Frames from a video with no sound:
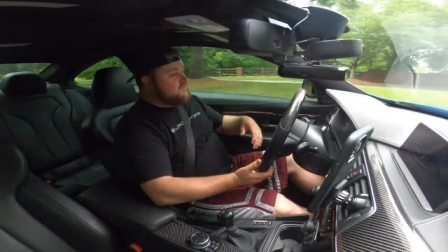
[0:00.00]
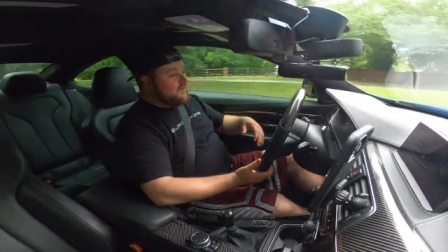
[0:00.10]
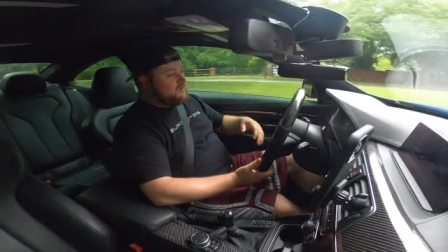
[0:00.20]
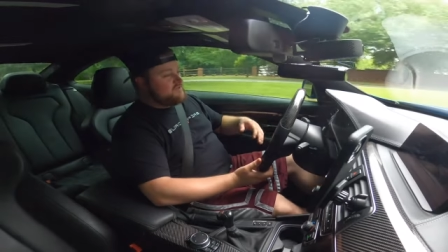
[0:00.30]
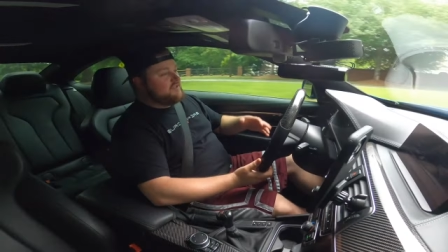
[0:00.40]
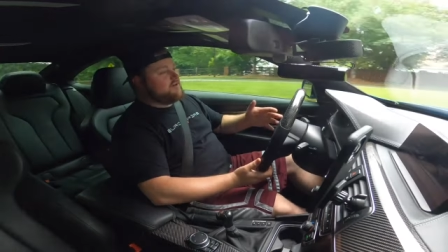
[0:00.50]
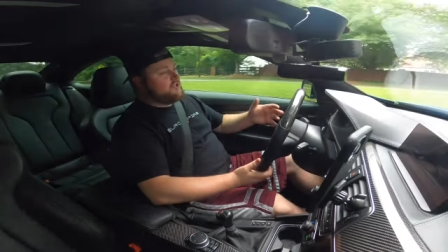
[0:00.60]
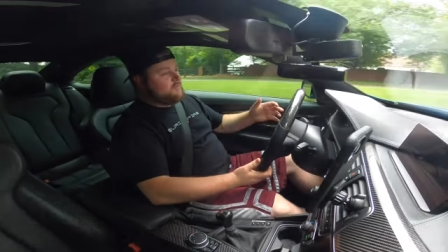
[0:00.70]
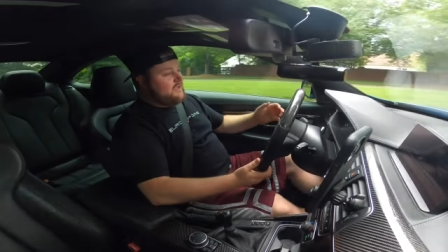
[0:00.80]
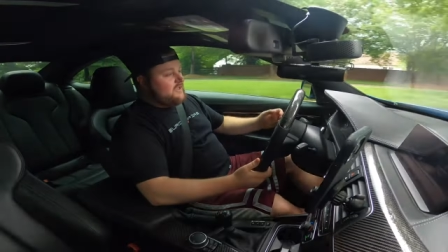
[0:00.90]
video is
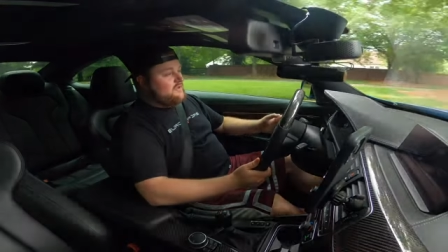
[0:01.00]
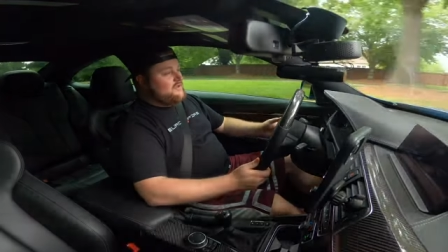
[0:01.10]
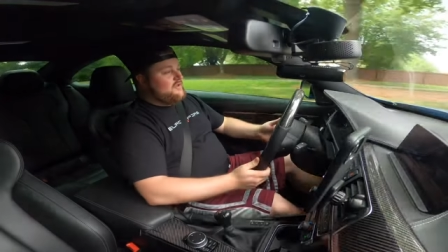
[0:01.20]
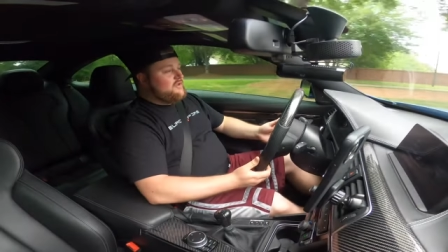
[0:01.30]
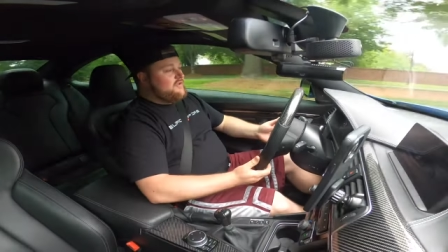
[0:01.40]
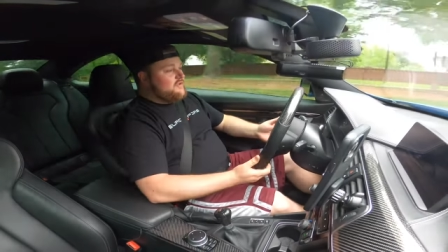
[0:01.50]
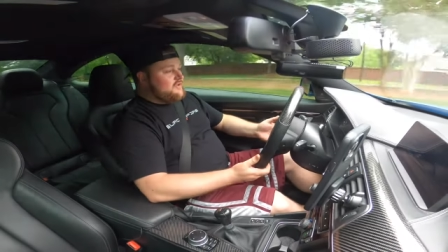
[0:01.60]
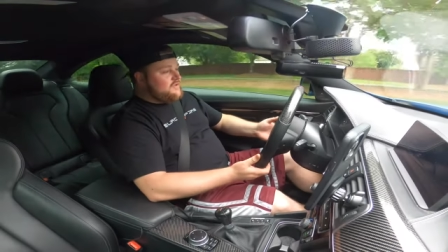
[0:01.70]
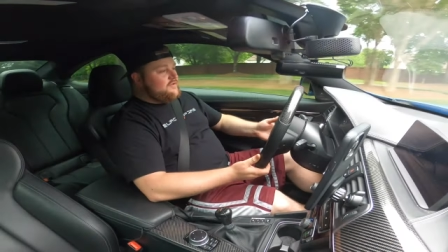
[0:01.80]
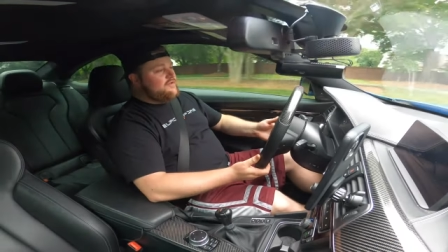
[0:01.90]
literally me
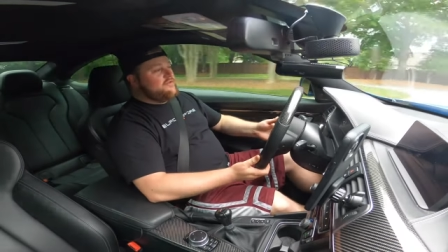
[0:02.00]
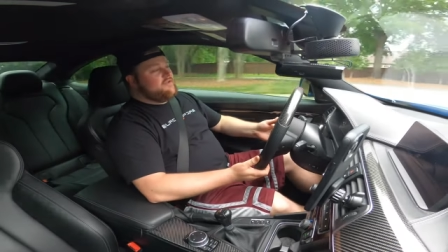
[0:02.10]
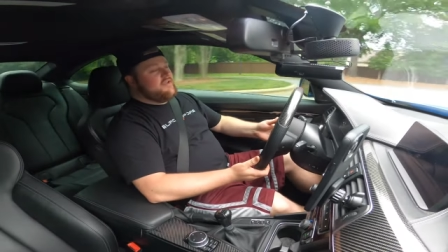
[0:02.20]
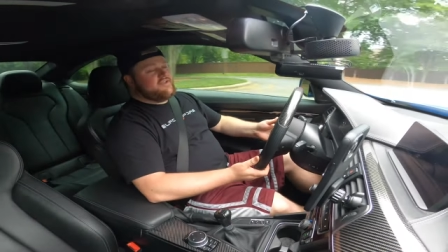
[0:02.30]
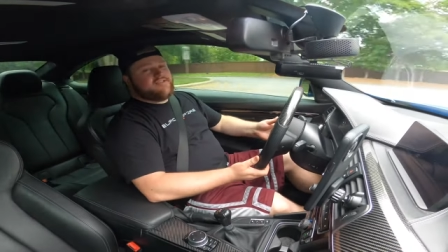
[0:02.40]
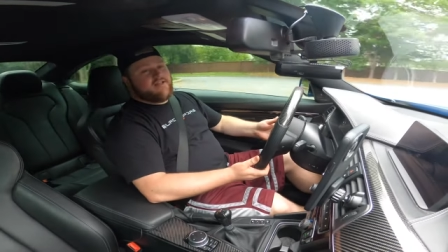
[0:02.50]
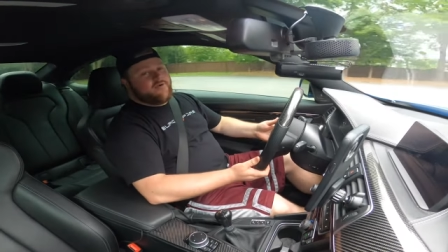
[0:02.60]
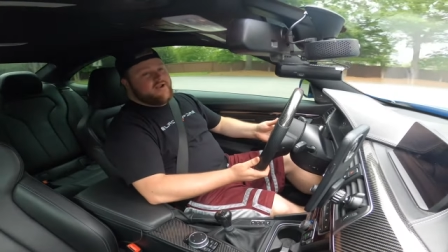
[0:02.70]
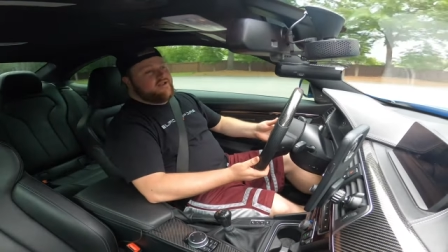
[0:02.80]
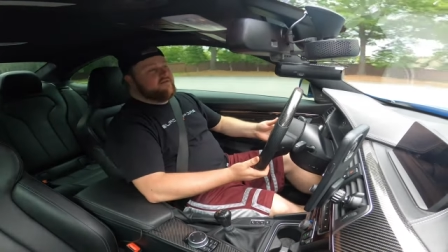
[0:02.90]

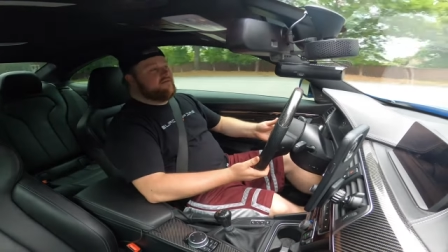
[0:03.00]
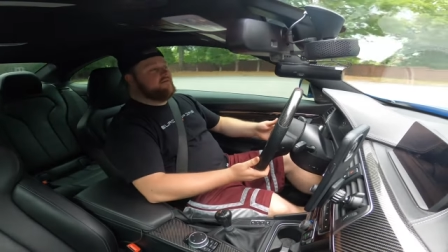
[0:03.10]
accelerating